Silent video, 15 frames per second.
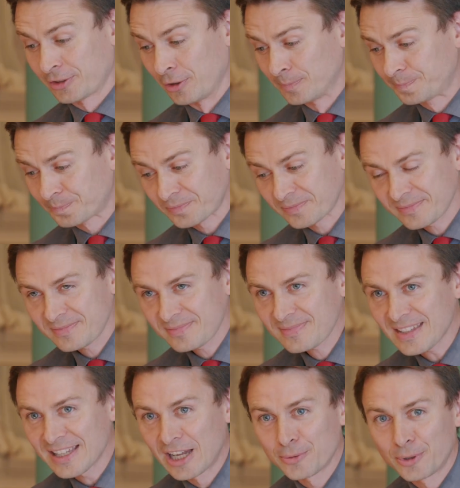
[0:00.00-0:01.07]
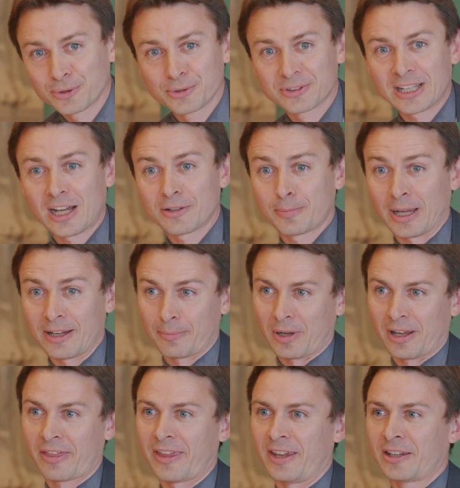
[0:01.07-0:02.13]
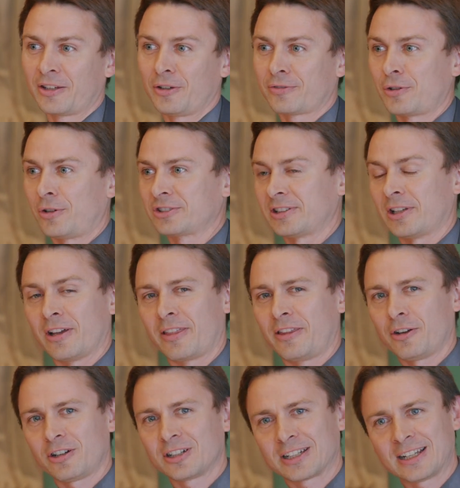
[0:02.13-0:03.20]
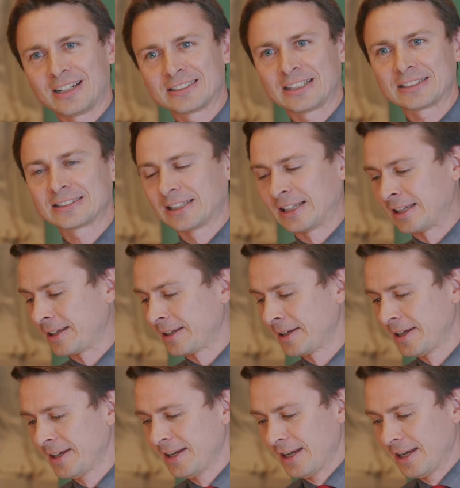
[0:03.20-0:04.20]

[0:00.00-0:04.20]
So I want to start by thanking, of course, the organizers, the